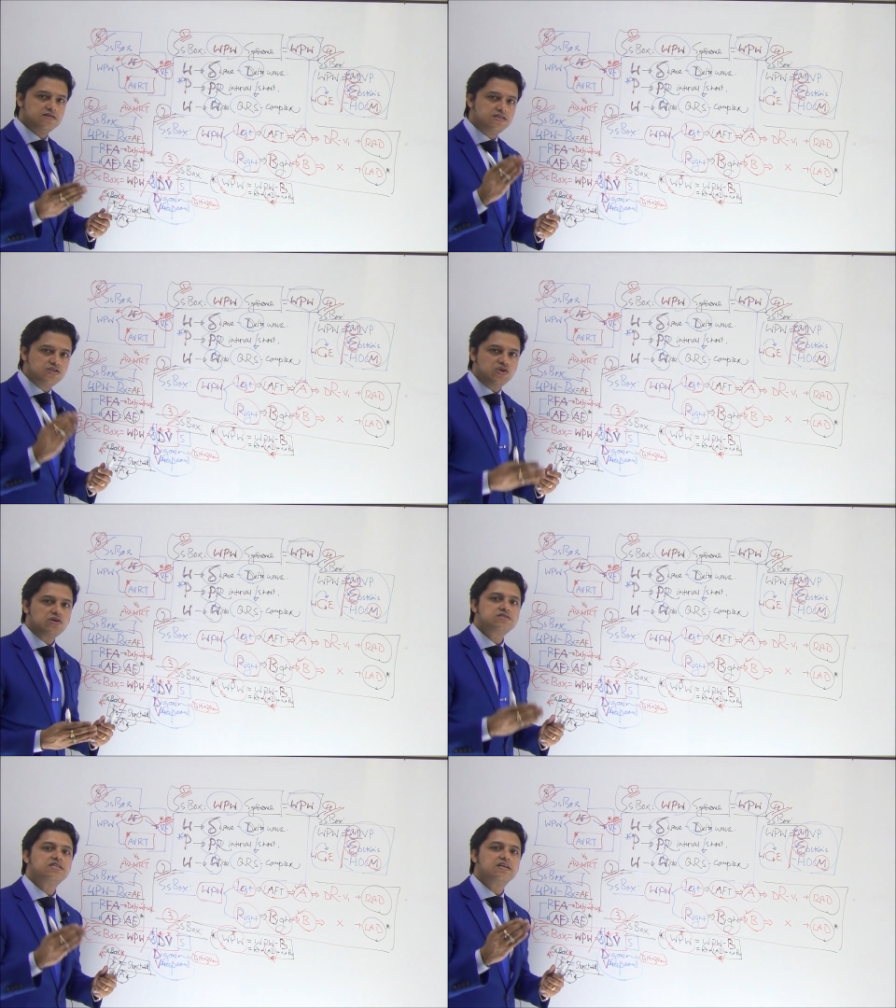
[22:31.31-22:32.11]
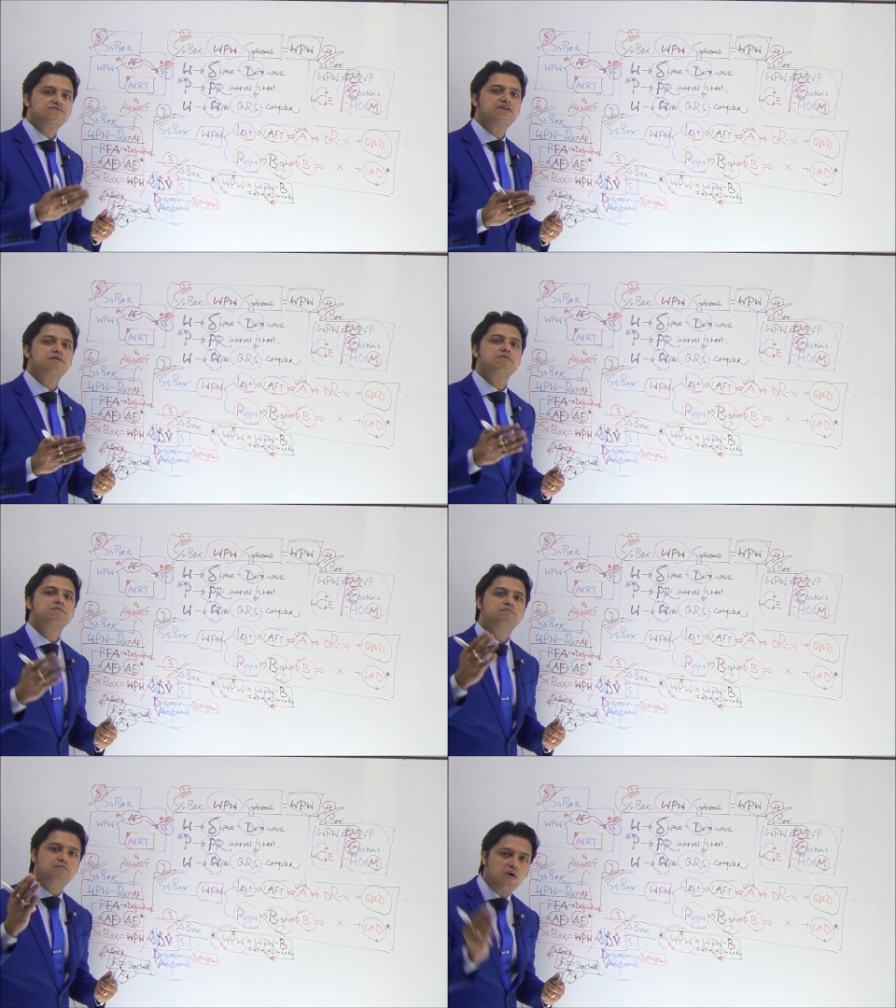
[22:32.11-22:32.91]
Digoxin and
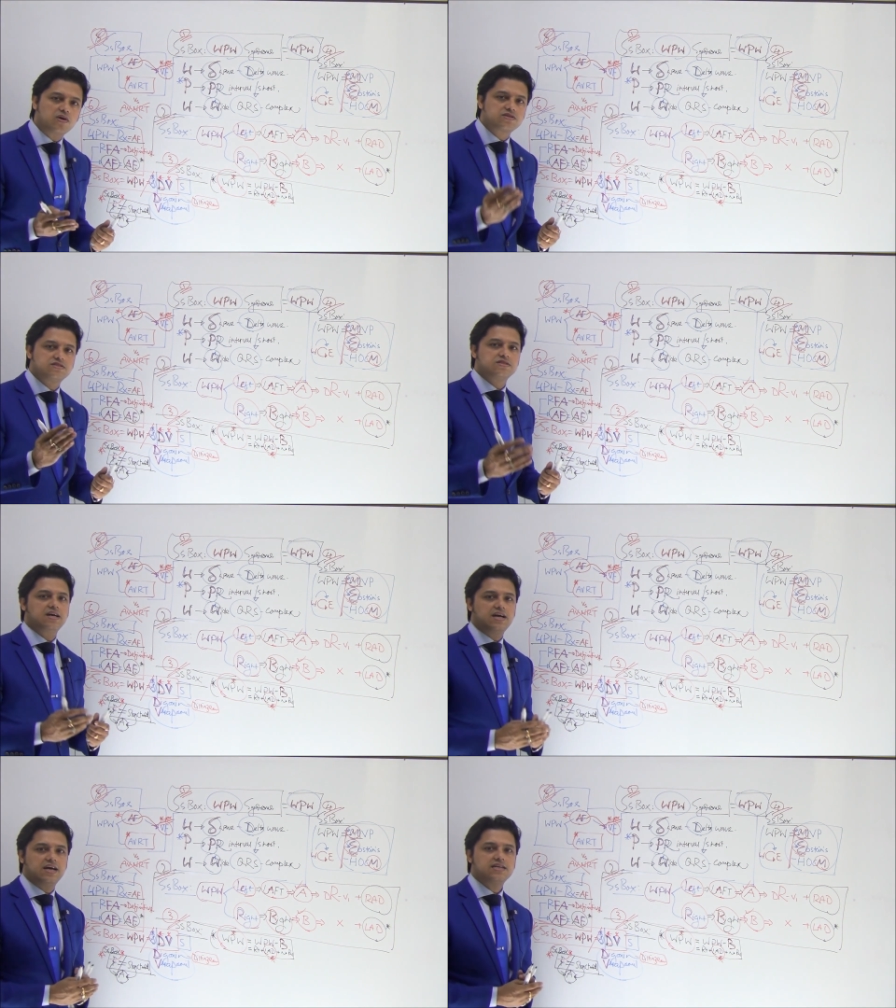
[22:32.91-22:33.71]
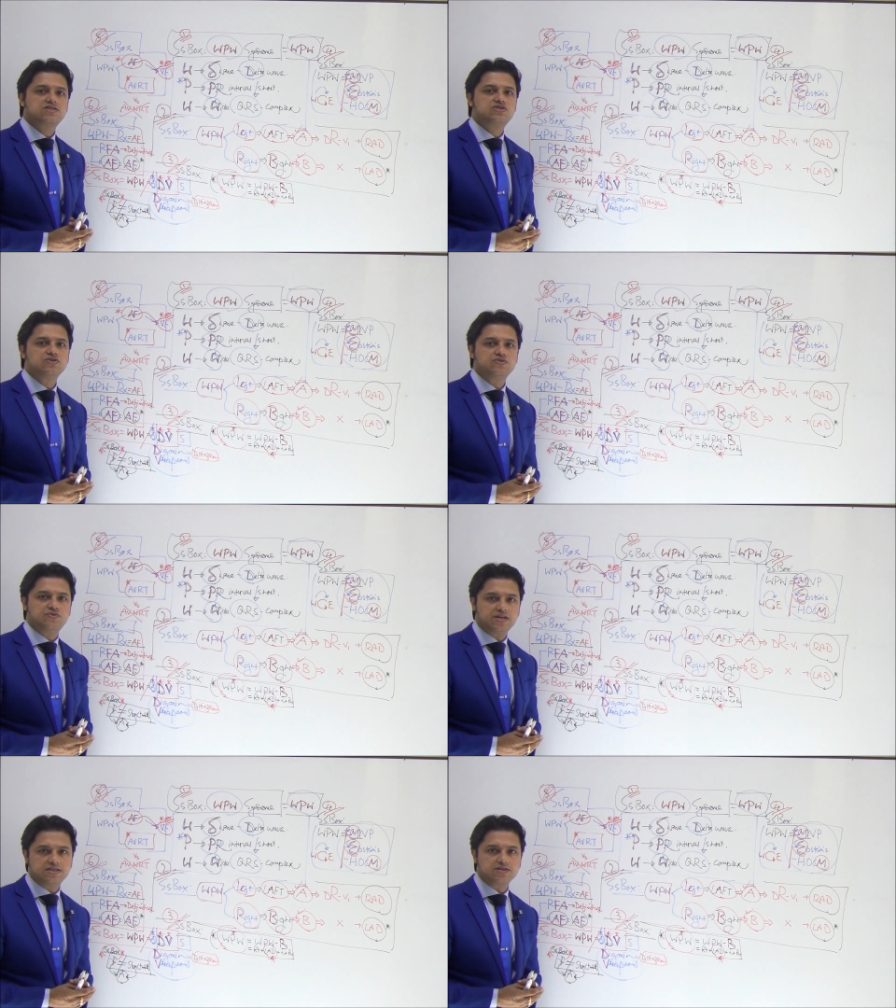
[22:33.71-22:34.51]
verapamil blocks the
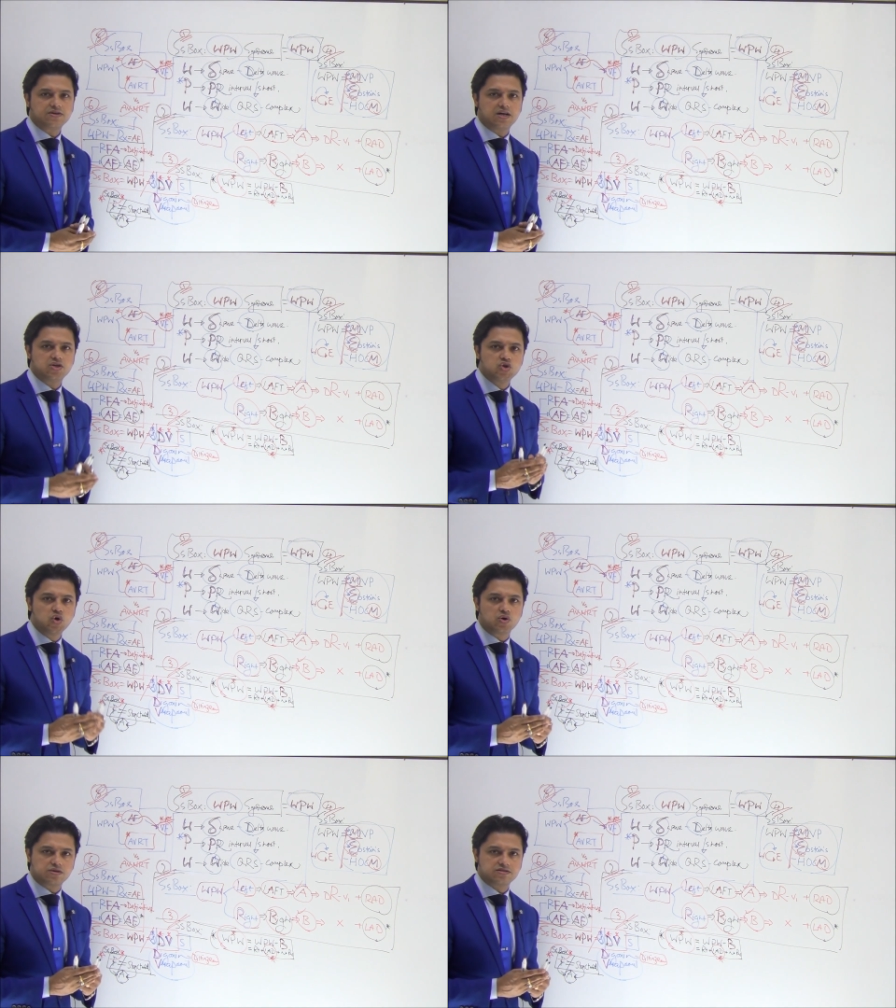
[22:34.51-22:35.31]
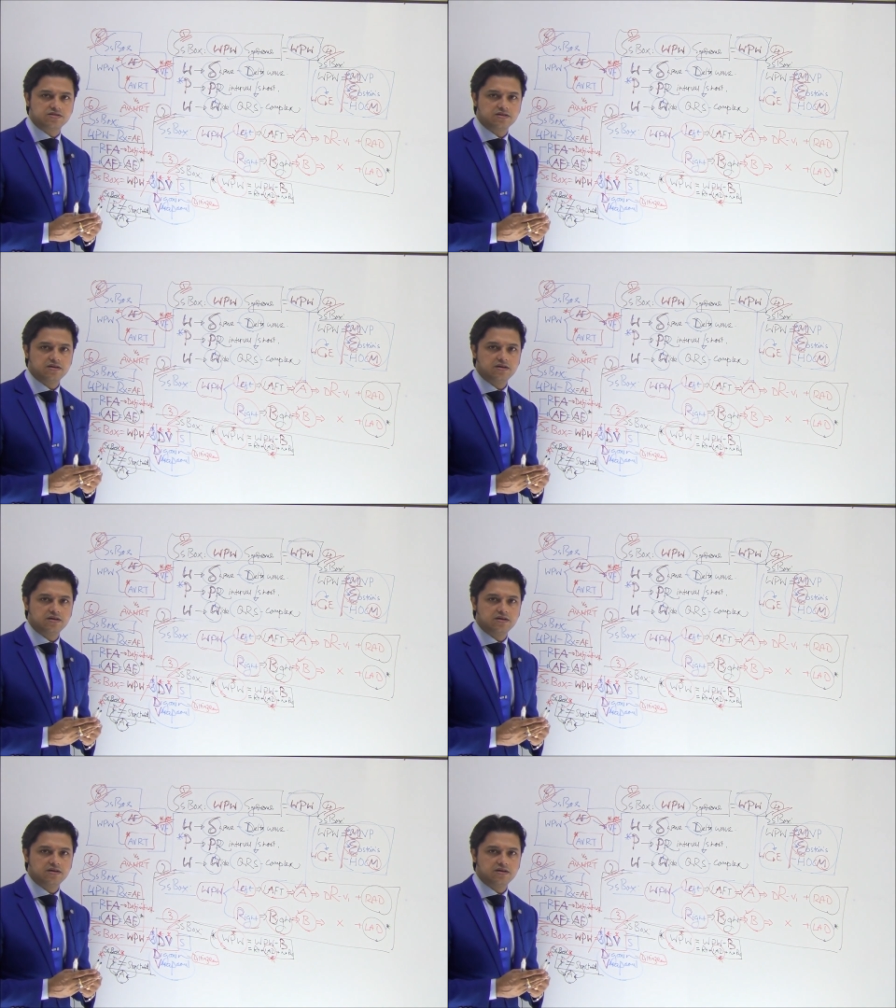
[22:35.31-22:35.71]
atrioventricular nodes.